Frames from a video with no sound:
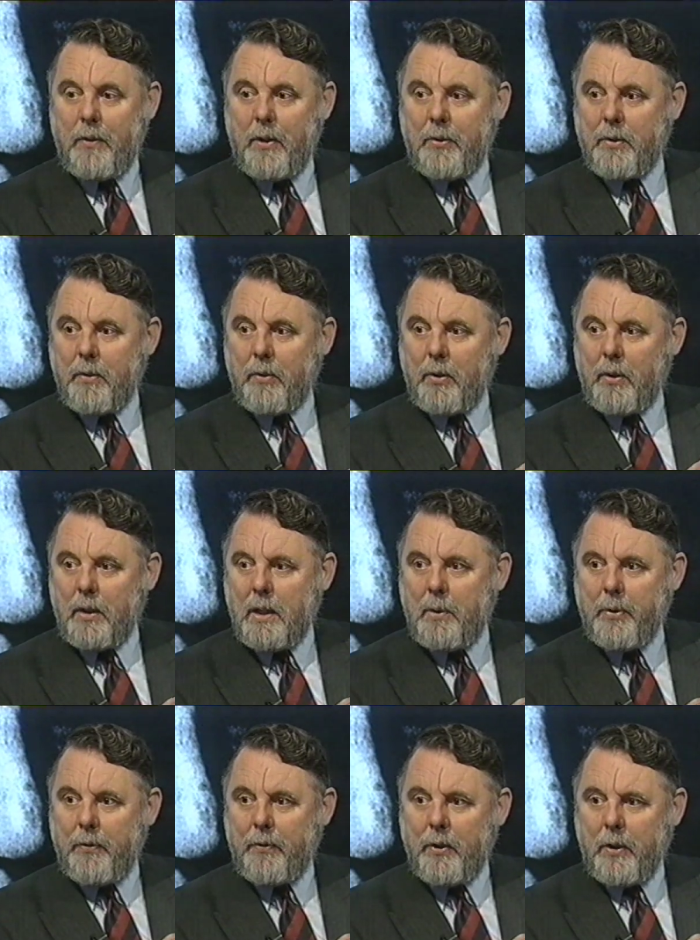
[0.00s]
first of all. That
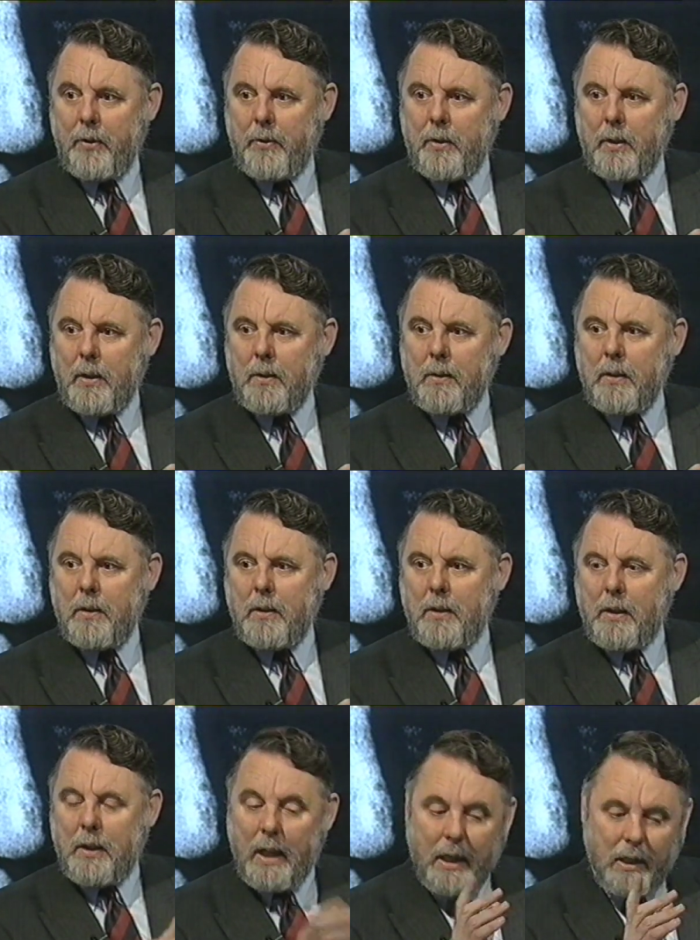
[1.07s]
was the first thing.
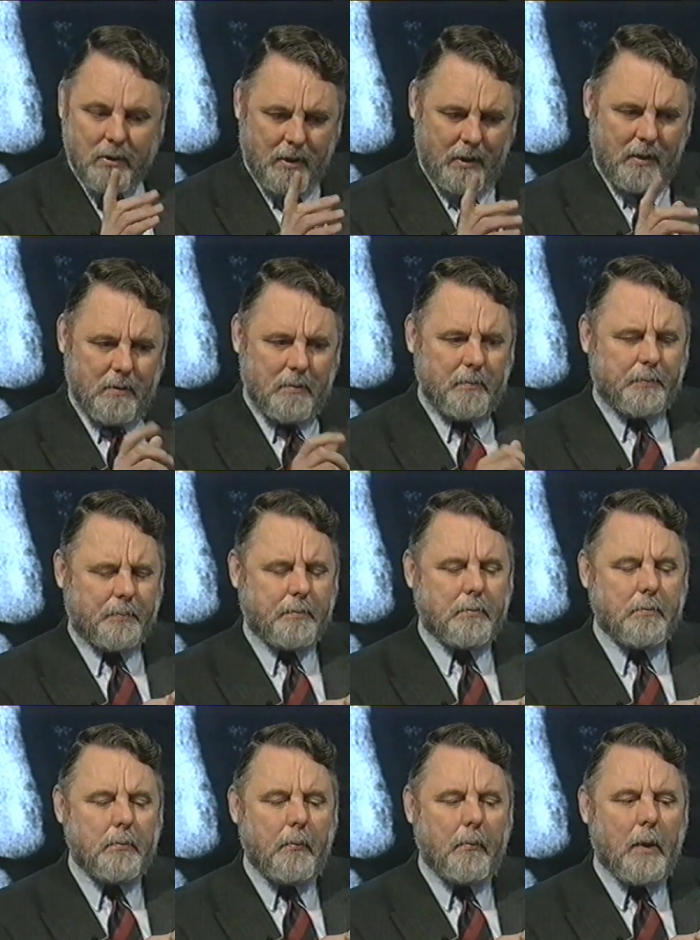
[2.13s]
Later,
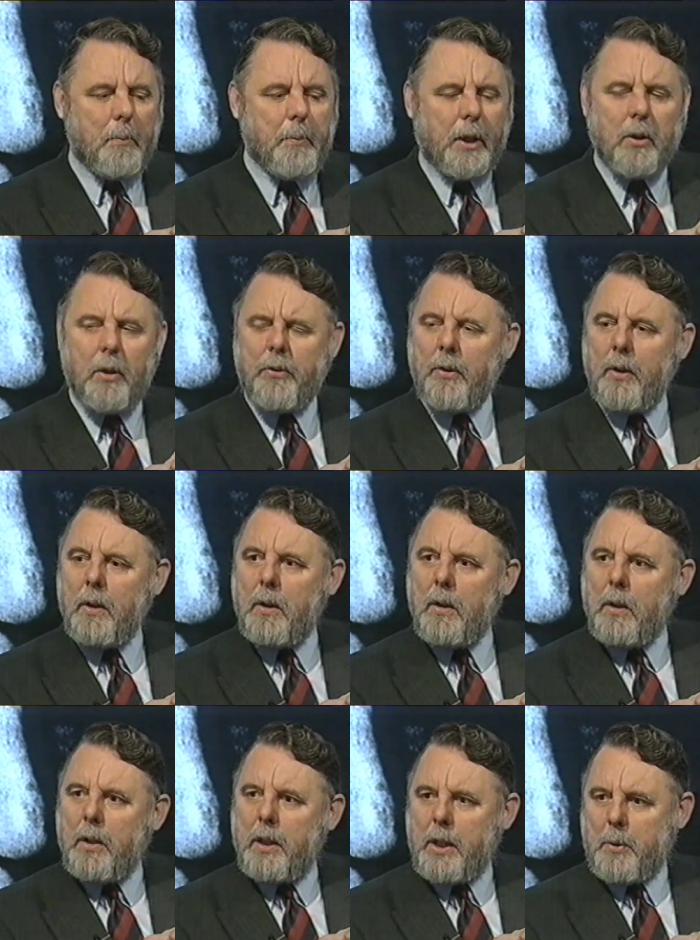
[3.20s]
because
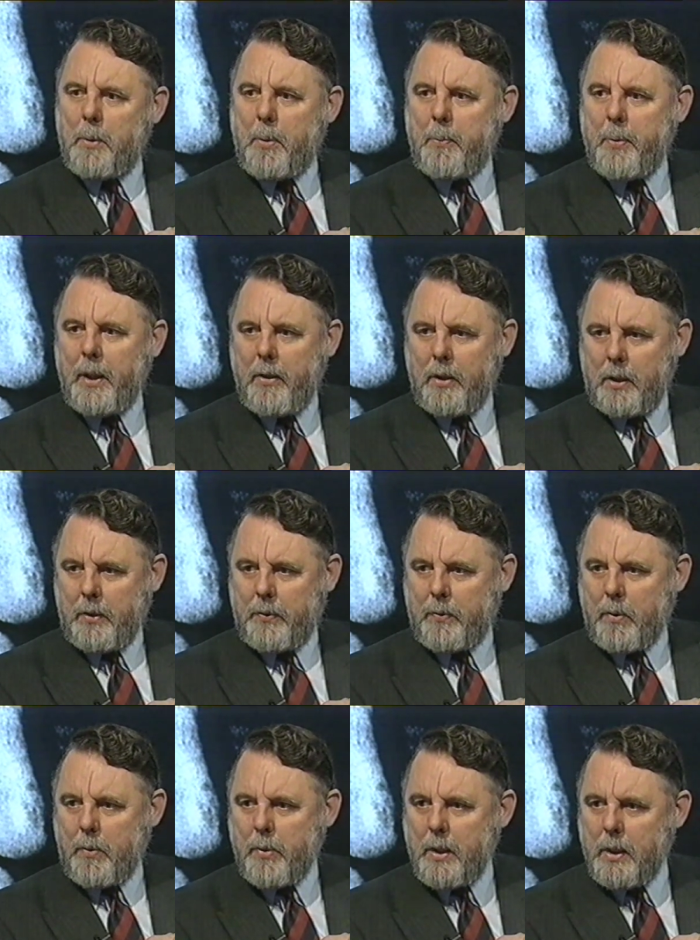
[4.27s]
they were preparing us
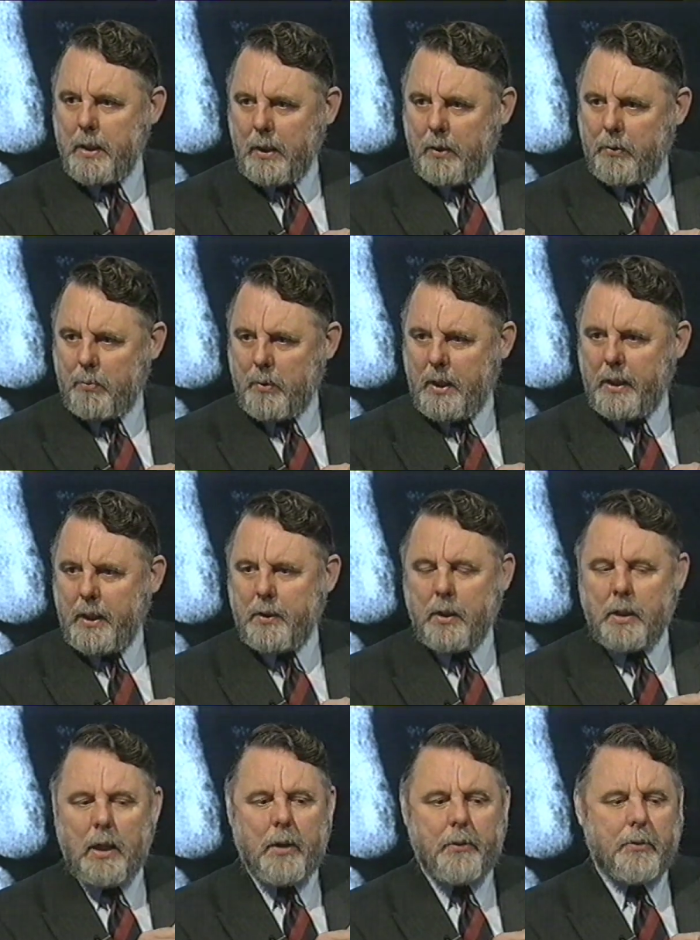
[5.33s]
for release, really, in the
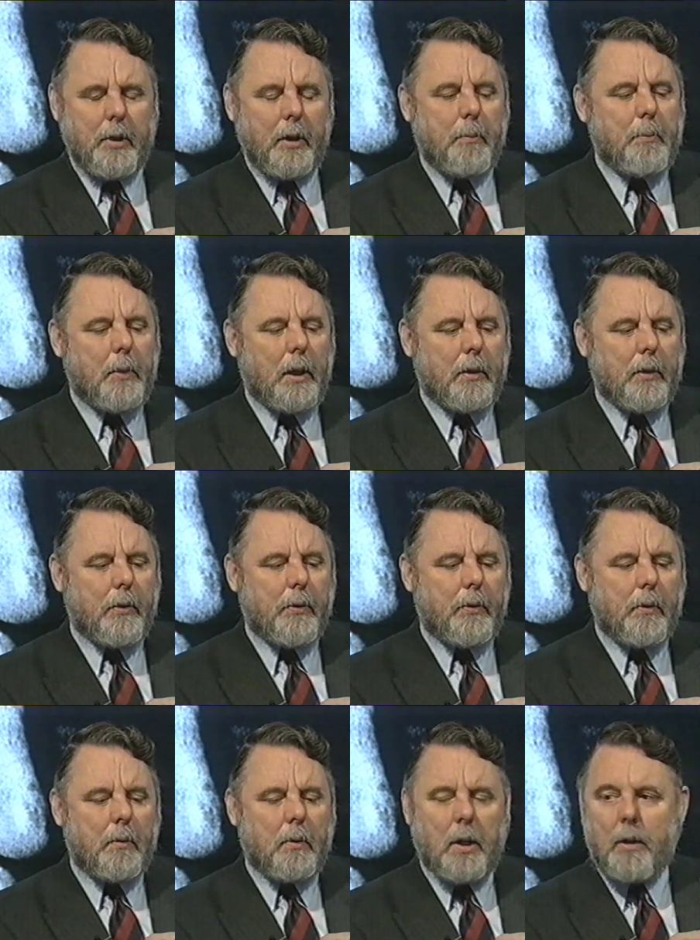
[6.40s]
last 10
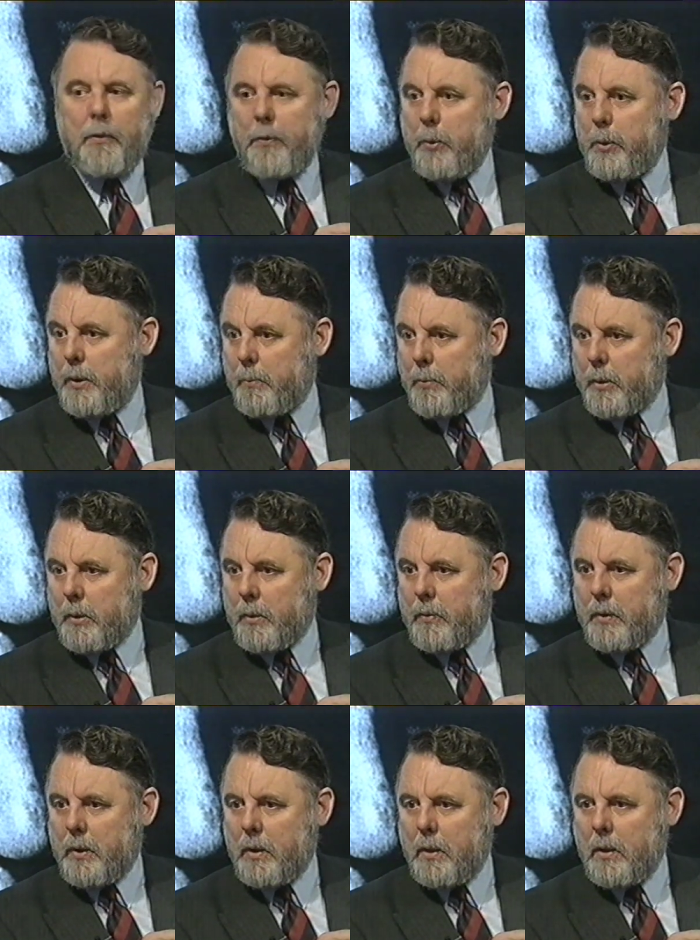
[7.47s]
months, our food
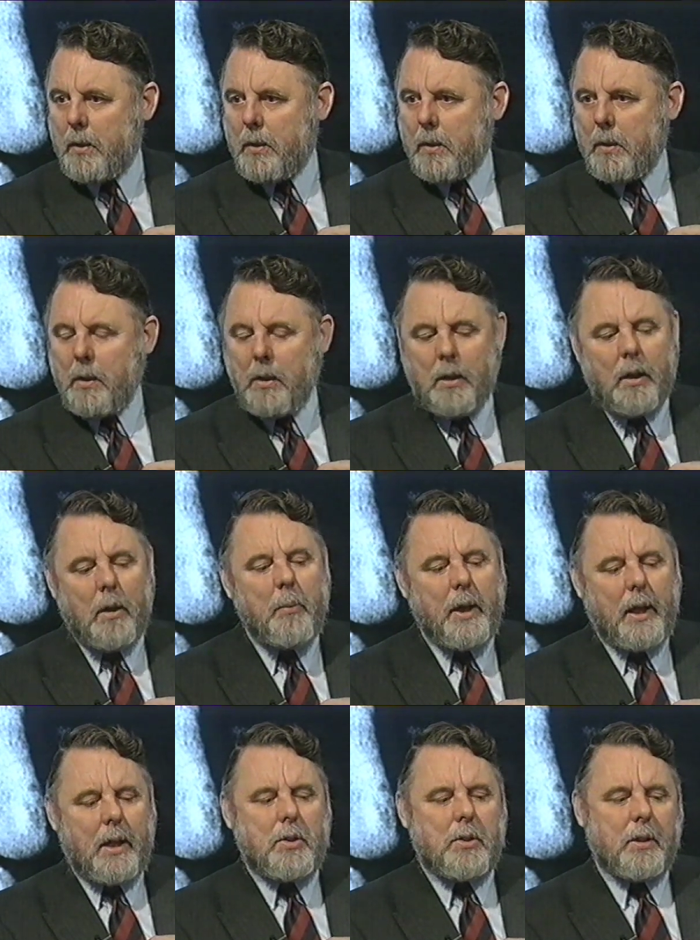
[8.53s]
improved. And we
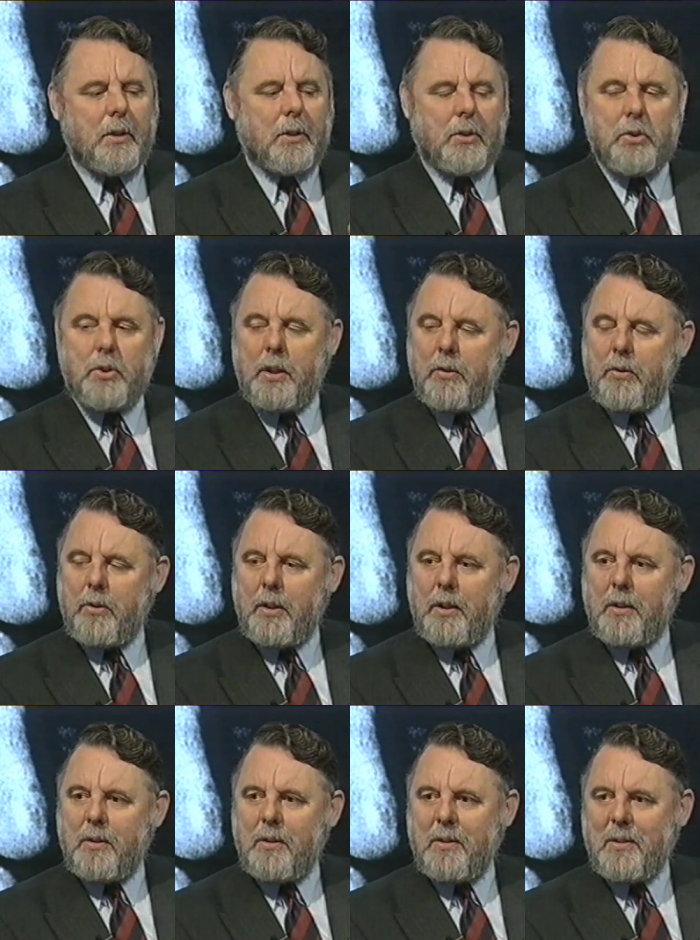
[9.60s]
actually got a chess
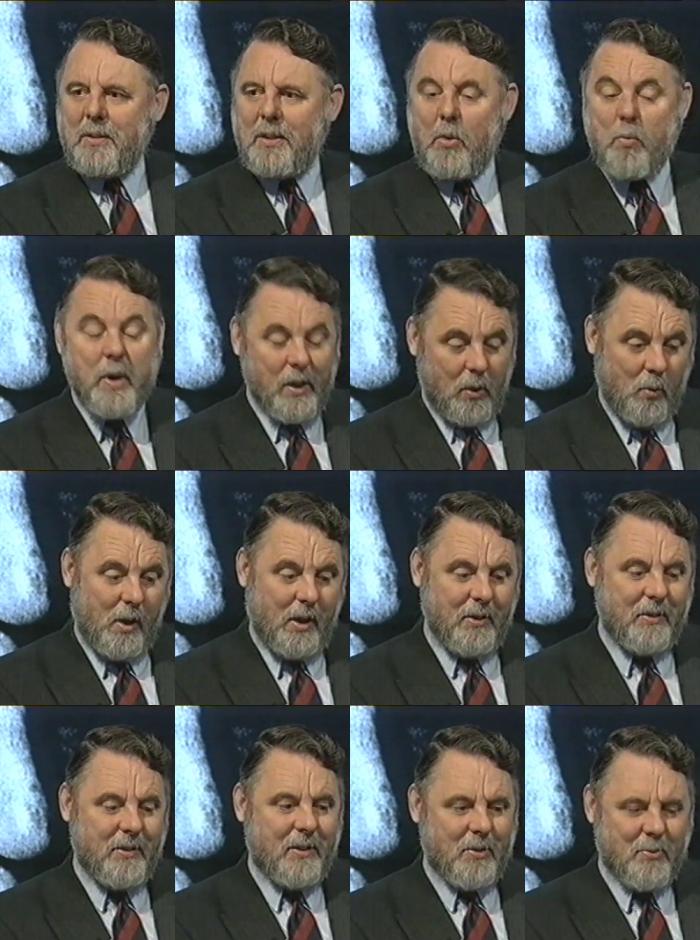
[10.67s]
set, a real one,
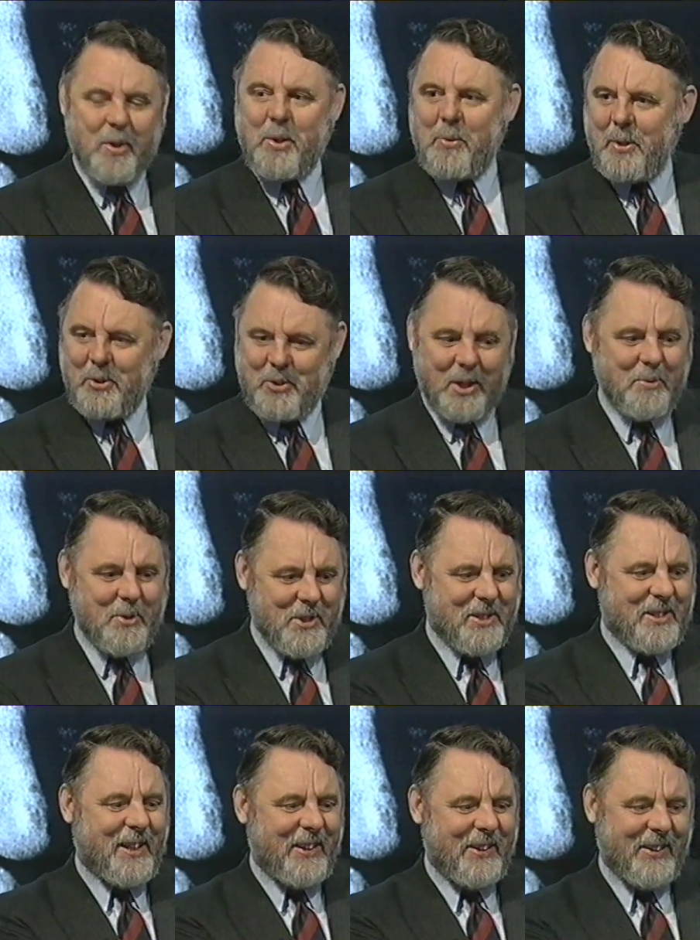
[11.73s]
genuinely just like